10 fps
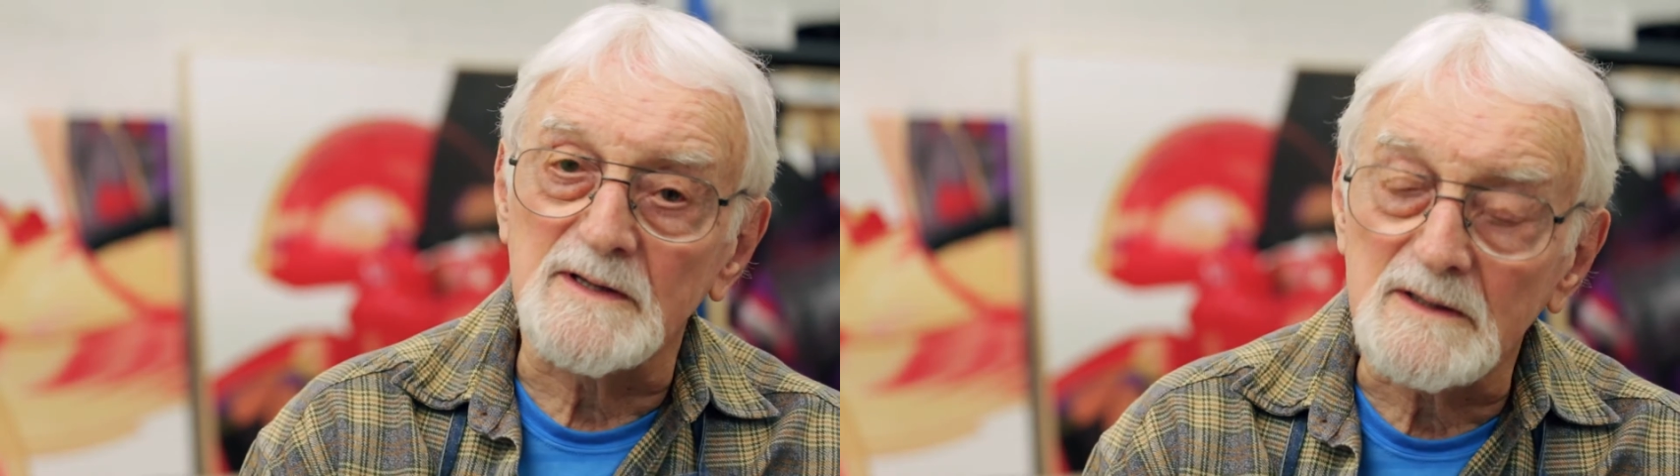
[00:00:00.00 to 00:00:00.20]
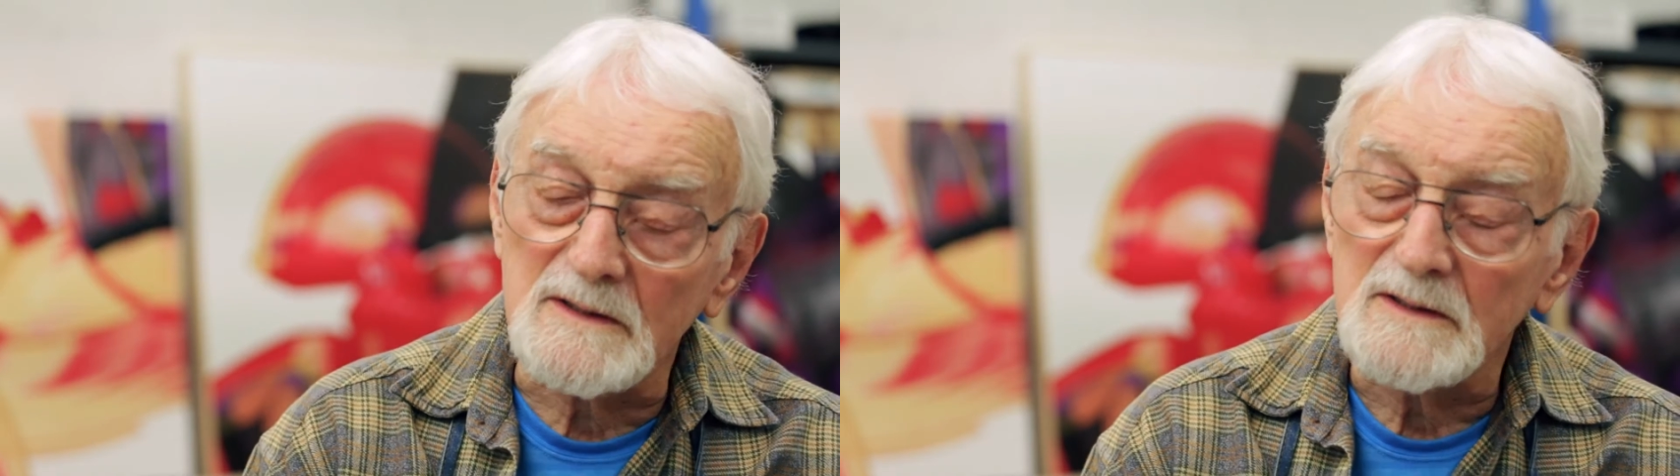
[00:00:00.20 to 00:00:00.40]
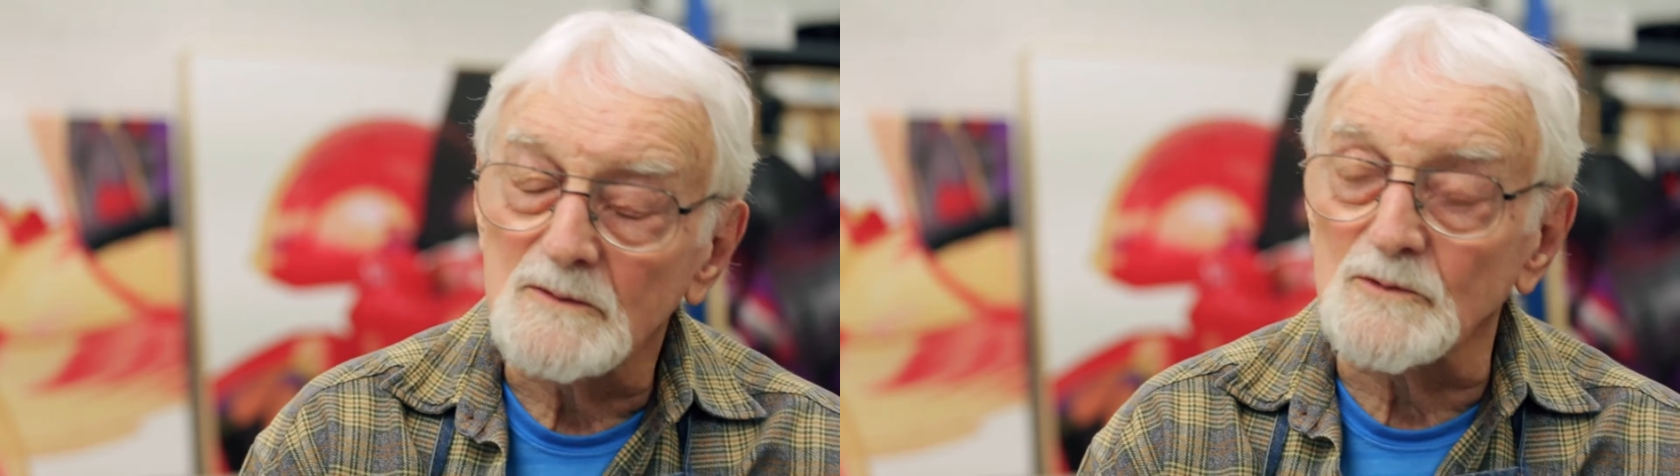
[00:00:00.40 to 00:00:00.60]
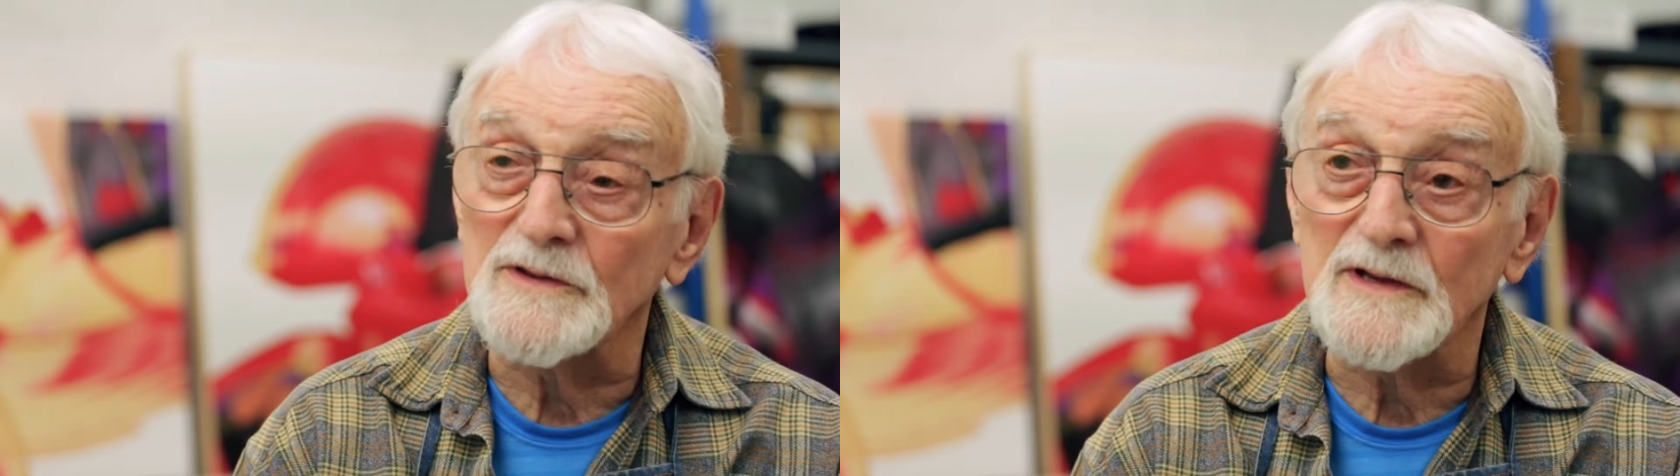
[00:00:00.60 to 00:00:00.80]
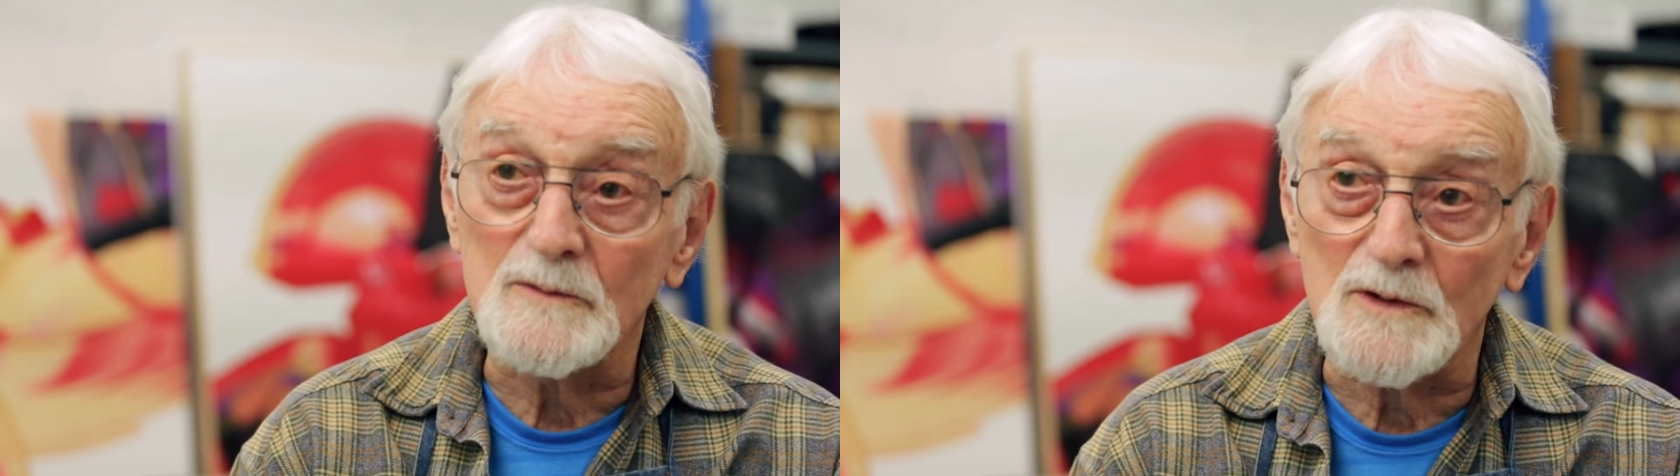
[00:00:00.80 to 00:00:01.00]

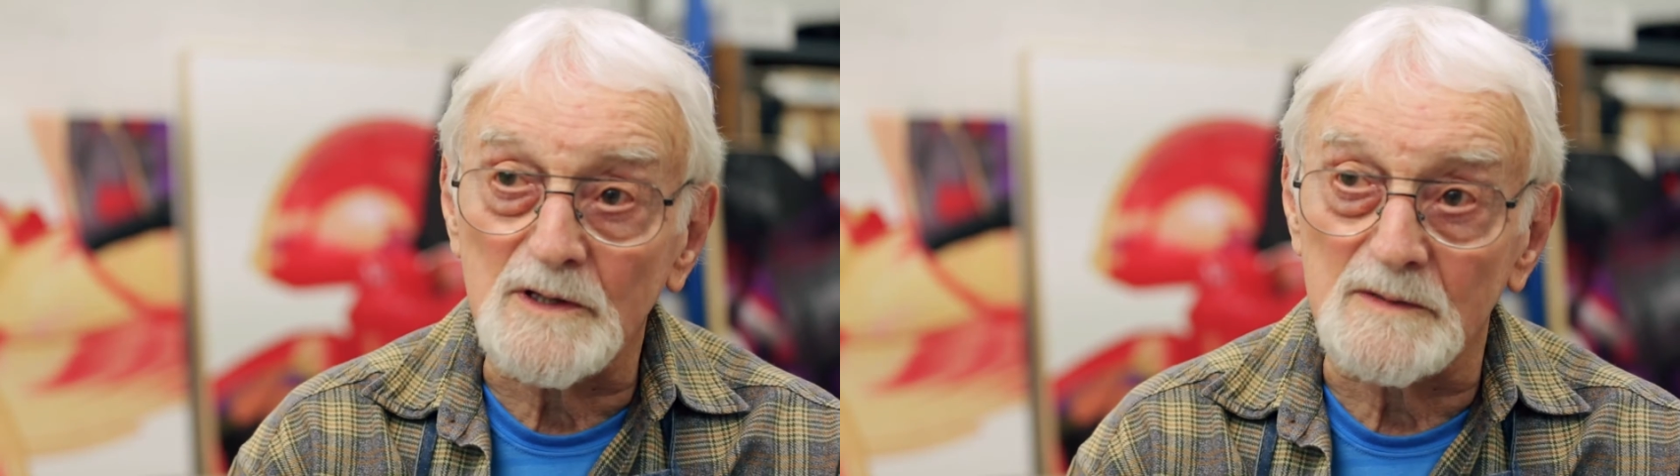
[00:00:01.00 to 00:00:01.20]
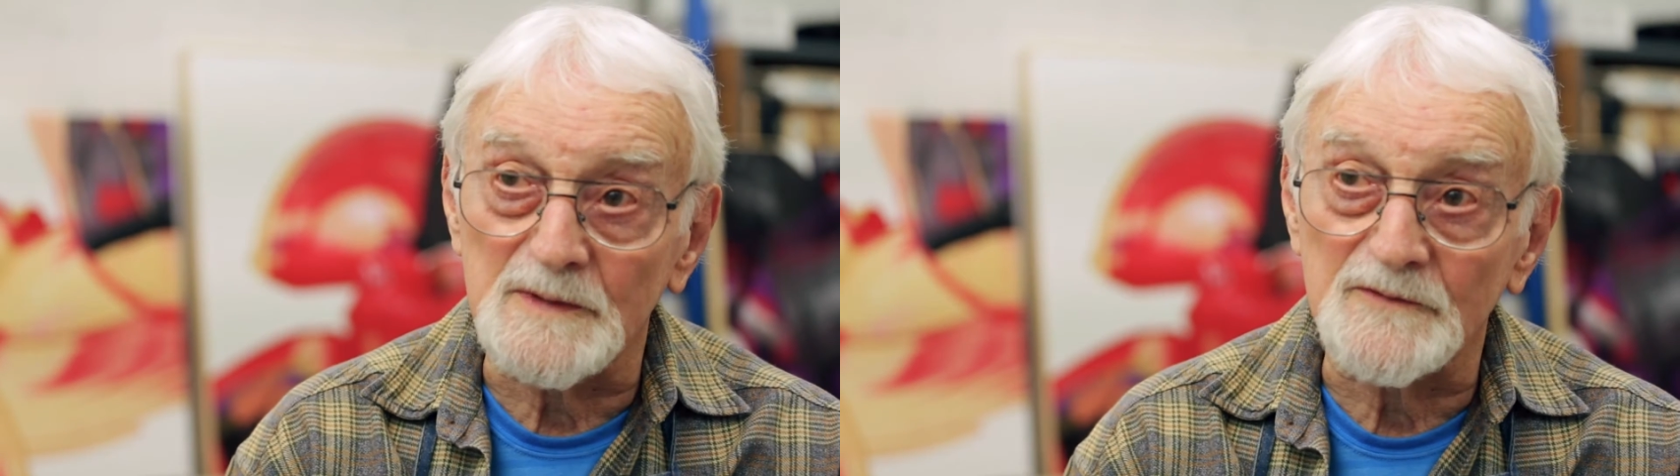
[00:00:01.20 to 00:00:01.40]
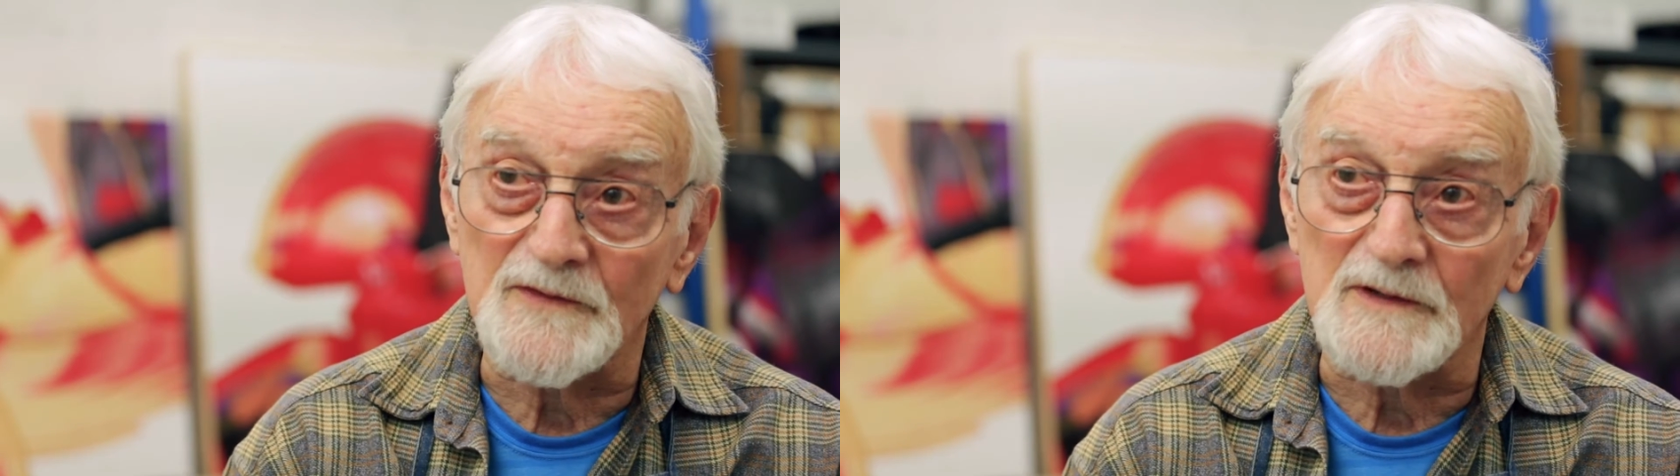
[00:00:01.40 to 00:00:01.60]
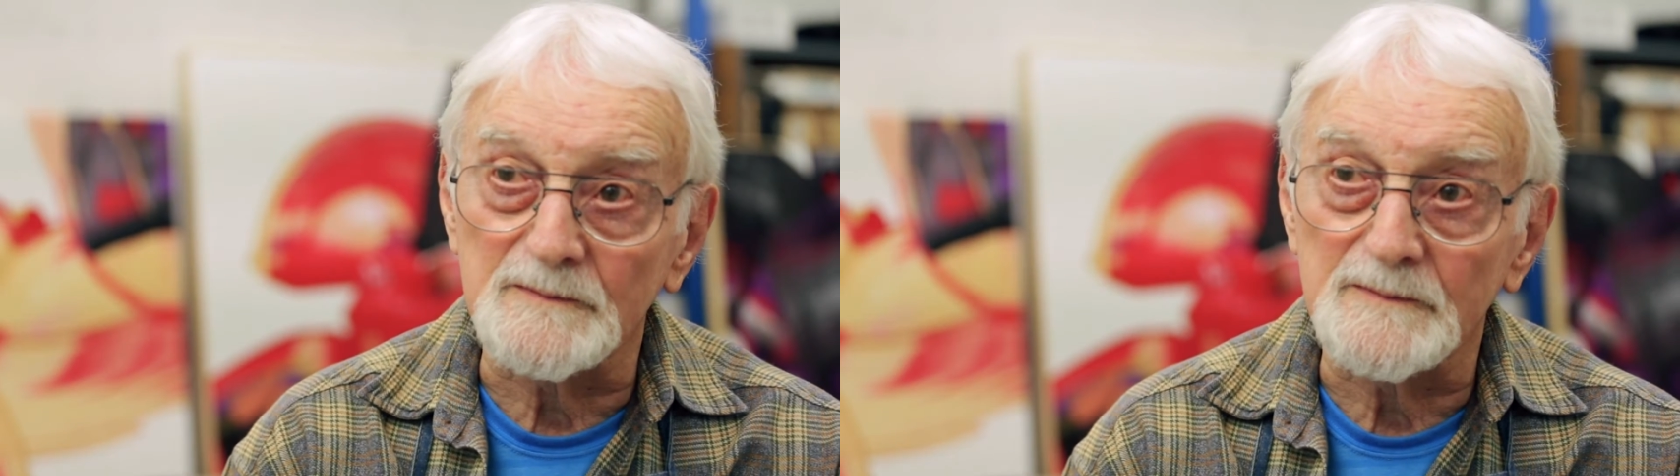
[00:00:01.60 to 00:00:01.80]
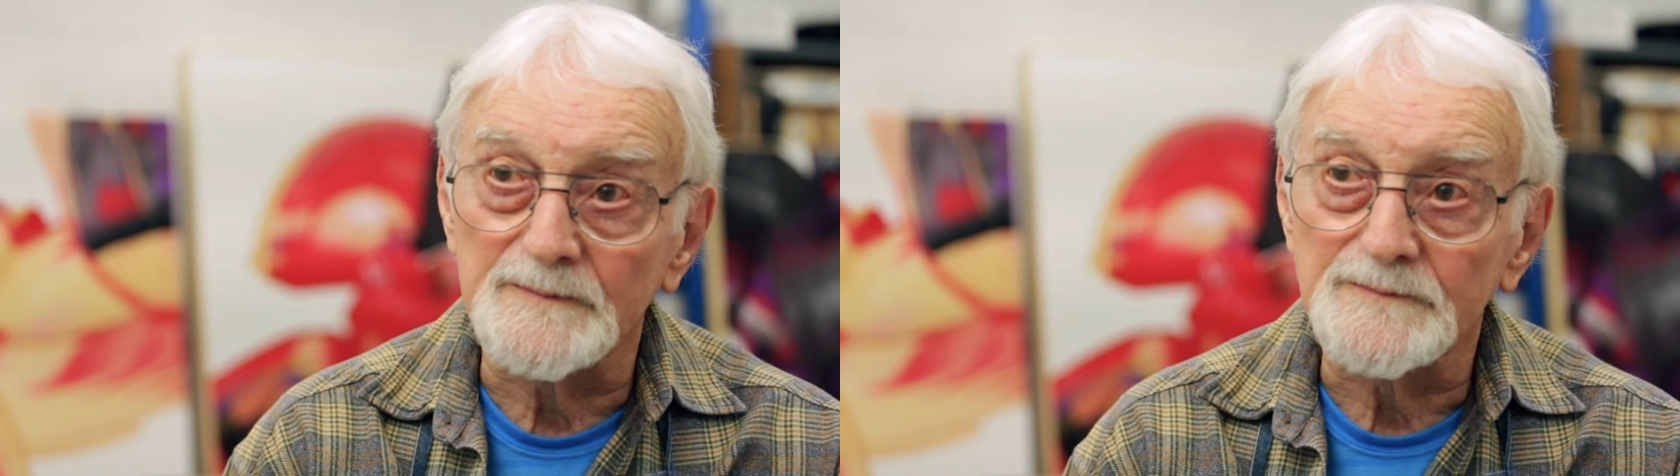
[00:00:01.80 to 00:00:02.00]
where they were coming
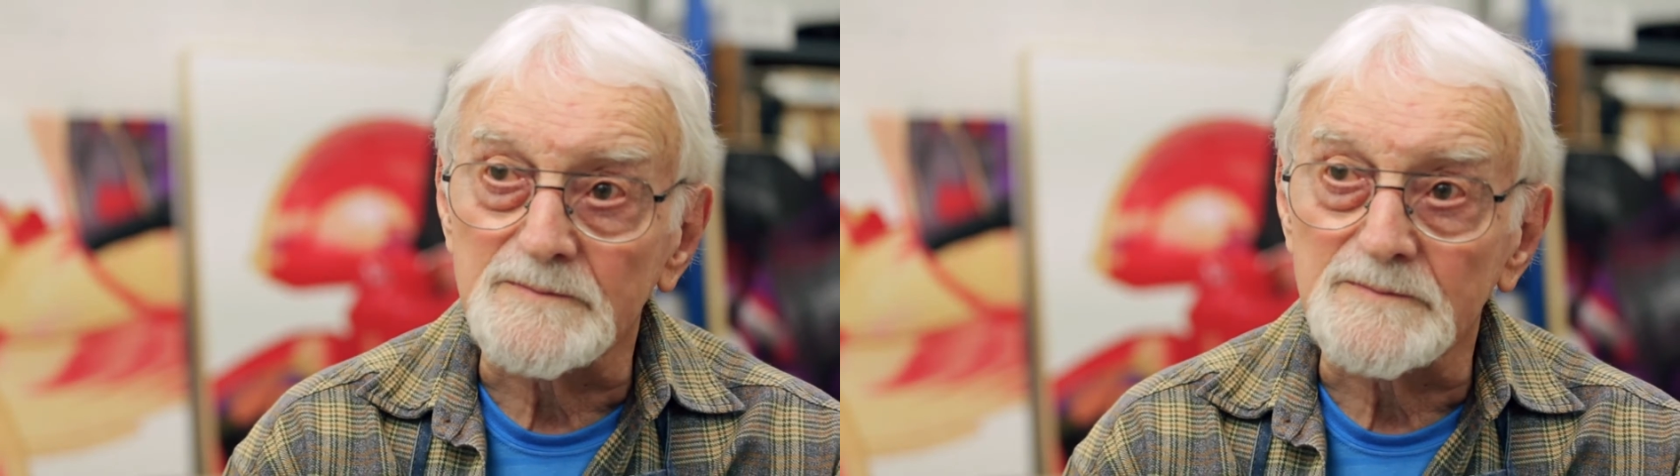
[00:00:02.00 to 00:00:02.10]
from,